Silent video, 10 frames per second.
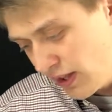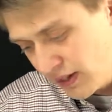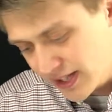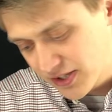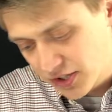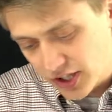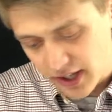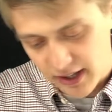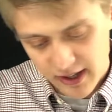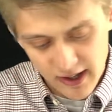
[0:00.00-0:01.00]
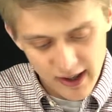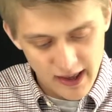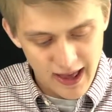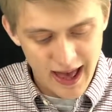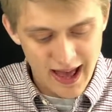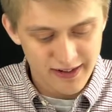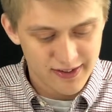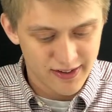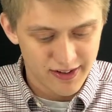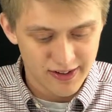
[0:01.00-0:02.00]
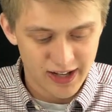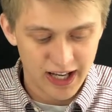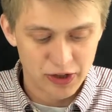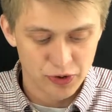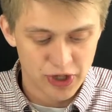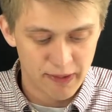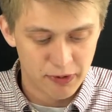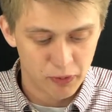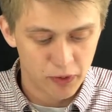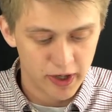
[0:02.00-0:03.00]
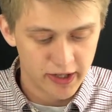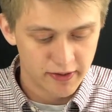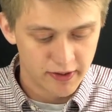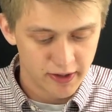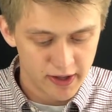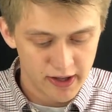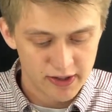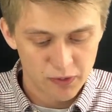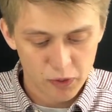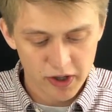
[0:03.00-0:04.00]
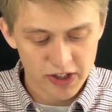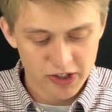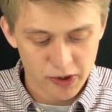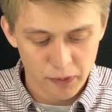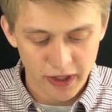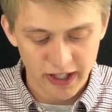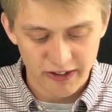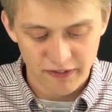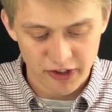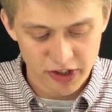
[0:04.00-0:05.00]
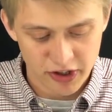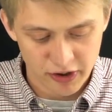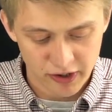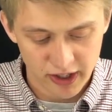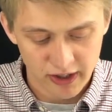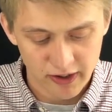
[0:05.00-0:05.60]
Let's look at Daniel chapter 1. We're going to start reading in verse 3.